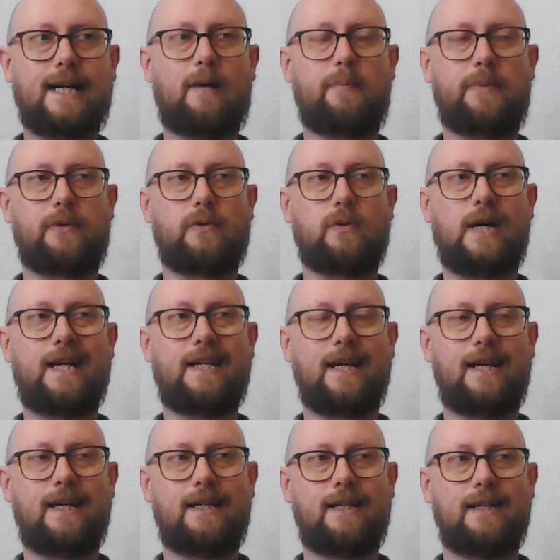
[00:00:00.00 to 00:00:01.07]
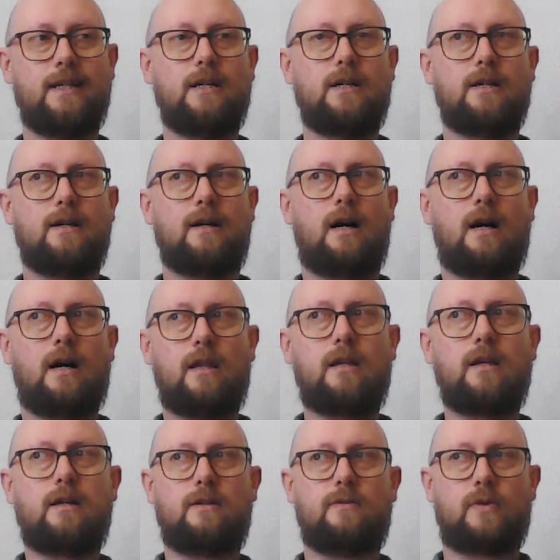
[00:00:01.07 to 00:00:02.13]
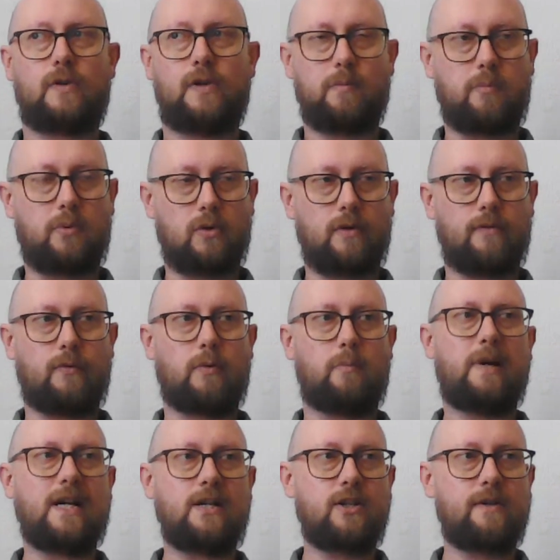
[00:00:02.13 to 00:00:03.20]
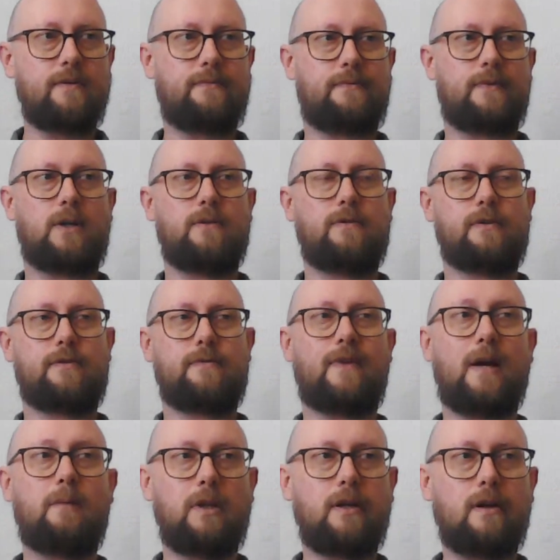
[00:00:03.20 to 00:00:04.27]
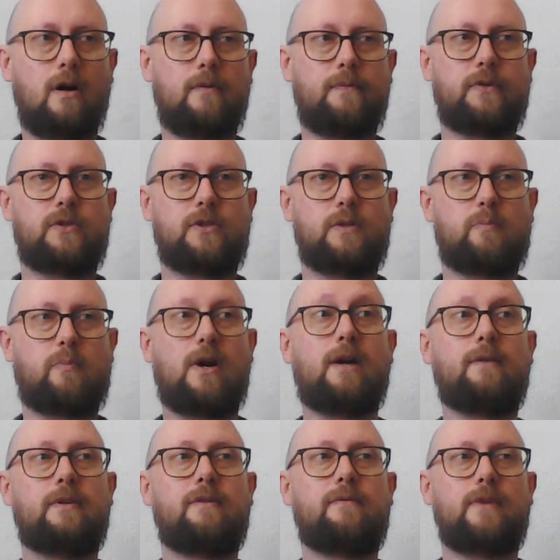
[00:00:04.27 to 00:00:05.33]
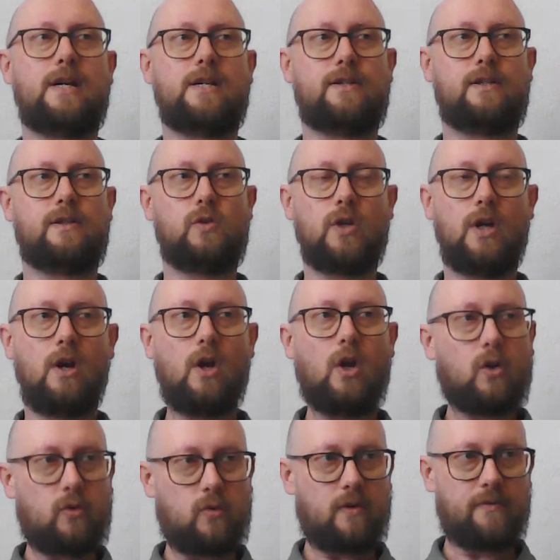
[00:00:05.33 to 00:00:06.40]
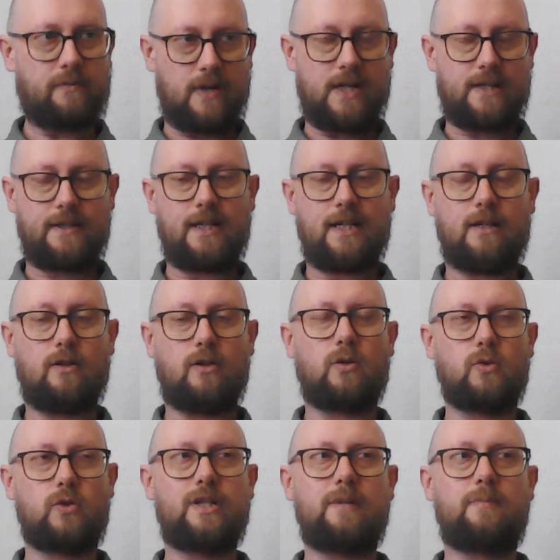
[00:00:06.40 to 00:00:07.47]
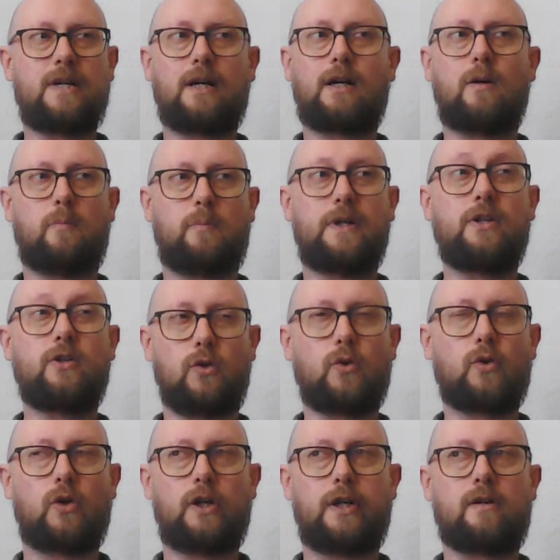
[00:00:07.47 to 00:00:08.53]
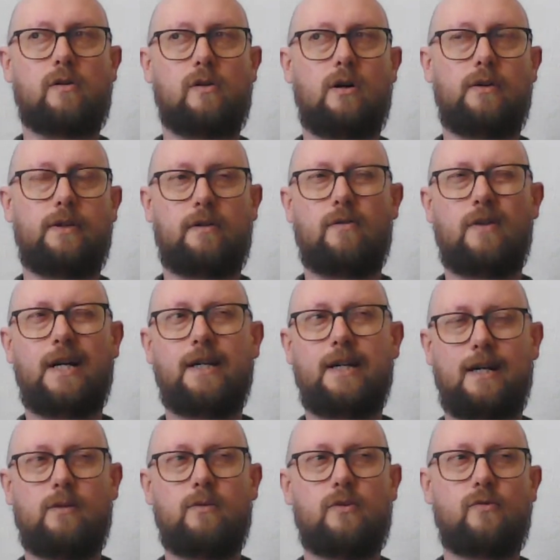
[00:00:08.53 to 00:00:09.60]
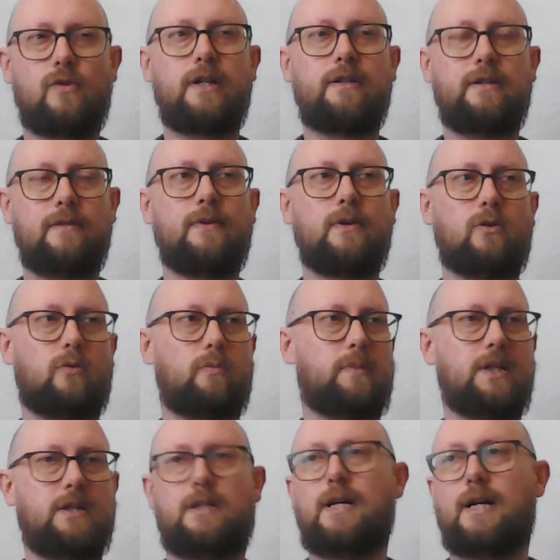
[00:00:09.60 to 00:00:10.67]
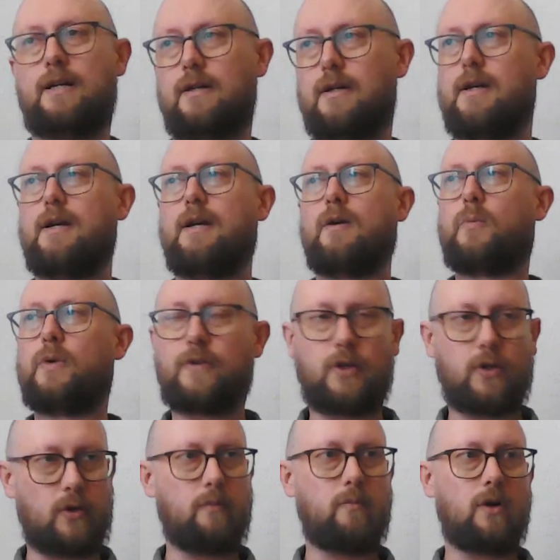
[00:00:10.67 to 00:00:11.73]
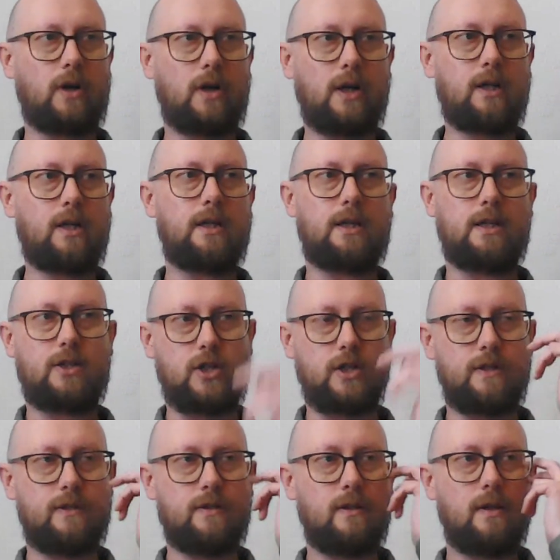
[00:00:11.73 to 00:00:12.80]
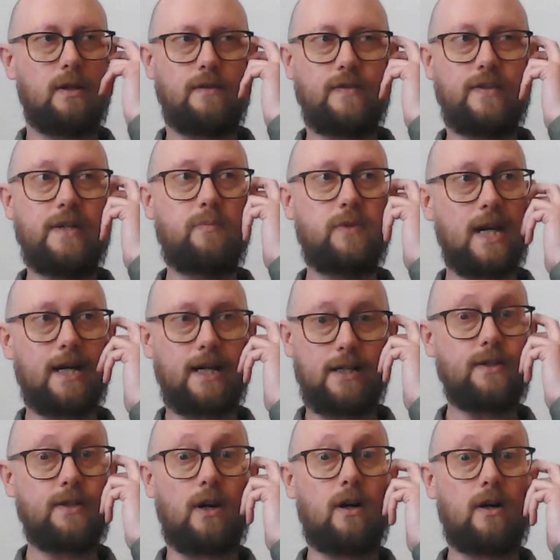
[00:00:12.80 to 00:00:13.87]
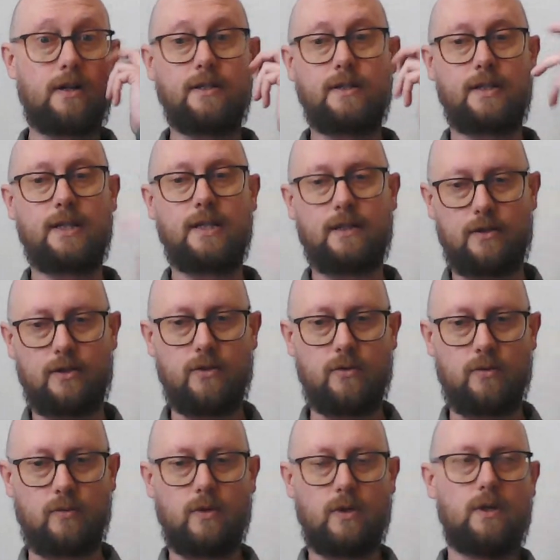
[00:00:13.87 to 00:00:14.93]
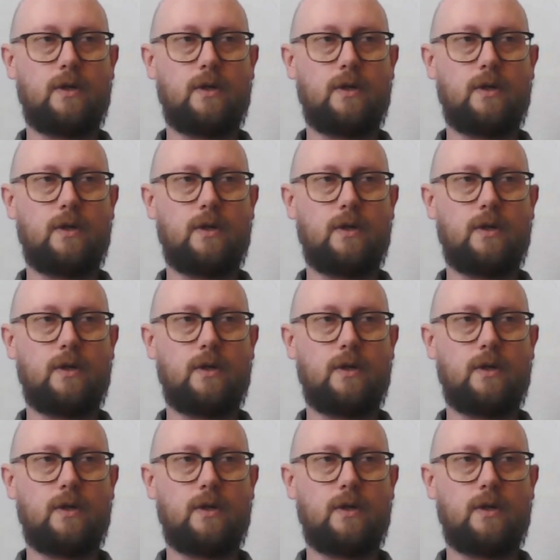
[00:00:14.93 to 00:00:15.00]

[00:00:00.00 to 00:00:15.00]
capital. And I think it's very important for pension funds, family offices, private investors to invest in those deep tech companies earlier on. And right now it's really difficult because, yeah, with the current market conditions, deep tech is the hardest thing to do.